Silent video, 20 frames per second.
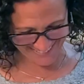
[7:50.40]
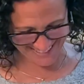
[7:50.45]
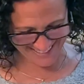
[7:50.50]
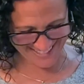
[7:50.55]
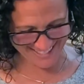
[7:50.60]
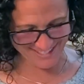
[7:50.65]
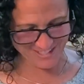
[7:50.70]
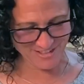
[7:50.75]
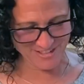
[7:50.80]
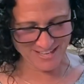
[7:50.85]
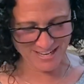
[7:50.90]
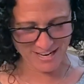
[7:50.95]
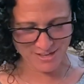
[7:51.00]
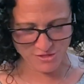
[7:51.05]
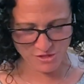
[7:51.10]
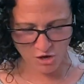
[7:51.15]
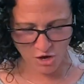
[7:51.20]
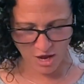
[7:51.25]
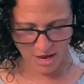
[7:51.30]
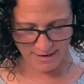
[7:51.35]
was easier than I
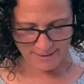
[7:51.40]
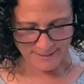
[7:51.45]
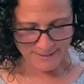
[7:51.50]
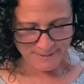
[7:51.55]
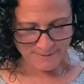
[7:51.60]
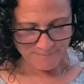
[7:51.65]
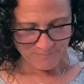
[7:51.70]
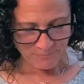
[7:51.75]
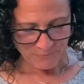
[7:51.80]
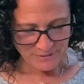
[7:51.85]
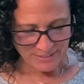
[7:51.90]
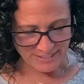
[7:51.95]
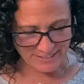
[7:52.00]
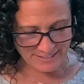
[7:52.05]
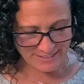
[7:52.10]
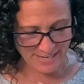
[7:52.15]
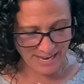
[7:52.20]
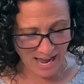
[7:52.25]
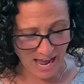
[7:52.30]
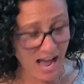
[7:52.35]
thought.
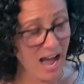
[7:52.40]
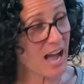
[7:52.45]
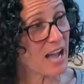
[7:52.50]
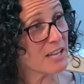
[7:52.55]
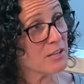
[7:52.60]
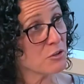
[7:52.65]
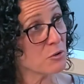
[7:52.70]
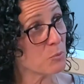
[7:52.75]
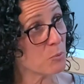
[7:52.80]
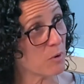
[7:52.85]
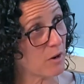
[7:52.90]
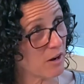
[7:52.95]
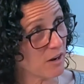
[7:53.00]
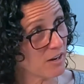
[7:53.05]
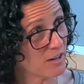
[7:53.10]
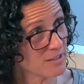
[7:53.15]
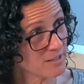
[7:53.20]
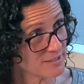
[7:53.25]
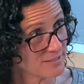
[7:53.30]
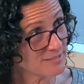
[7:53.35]
In
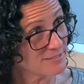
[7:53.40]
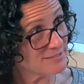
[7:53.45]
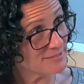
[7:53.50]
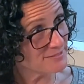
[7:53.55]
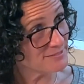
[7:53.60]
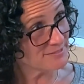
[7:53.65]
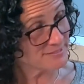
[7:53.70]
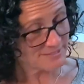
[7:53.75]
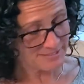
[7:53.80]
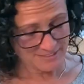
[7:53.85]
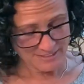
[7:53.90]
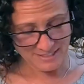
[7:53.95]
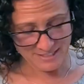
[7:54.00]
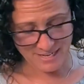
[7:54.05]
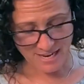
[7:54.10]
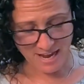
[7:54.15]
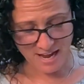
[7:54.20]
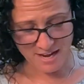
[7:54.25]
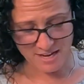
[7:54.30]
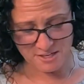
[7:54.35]
Iowa,
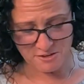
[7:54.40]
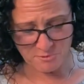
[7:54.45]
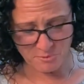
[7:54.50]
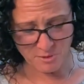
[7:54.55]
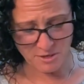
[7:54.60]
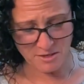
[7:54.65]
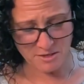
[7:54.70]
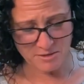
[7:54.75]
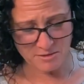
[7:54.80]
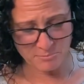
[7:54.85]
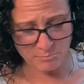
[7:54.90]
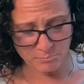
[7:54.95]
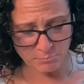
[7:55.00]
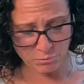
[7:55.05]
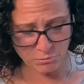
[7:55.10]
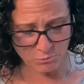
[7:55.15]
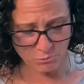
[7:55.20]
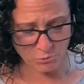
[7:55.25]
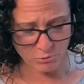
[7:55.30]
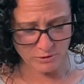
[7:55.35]
in Iowa,
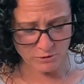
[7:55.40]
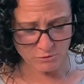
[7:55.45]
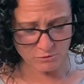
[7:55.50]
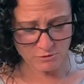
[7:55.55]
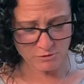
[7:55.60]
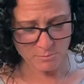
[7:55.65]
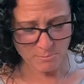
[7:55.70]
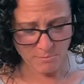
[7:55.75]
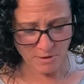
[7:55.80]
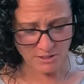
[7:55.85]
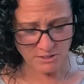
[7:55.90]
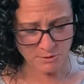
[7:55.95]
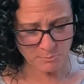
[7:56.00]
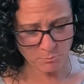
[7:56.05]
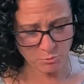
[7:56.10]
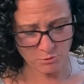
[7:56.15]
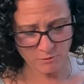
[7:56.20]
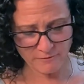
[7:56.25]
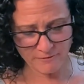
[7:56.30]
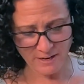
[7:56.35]
employers
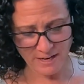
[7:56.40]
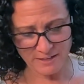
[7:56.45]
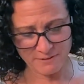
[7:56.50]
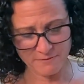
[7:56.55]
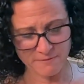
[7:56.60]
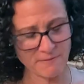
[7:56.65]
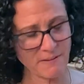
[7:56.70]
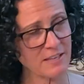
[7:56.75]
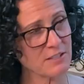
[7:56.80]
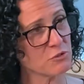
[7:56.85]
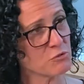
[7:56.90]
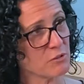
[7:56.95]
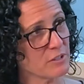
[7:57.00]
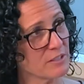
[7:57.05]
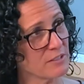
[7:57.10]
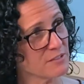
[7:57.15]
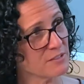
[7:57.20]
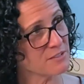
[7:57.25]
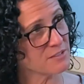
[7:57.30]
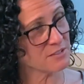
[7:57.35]
must provide
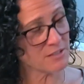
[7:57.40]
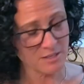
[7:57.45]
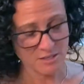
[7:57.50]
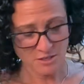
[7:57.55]
veterans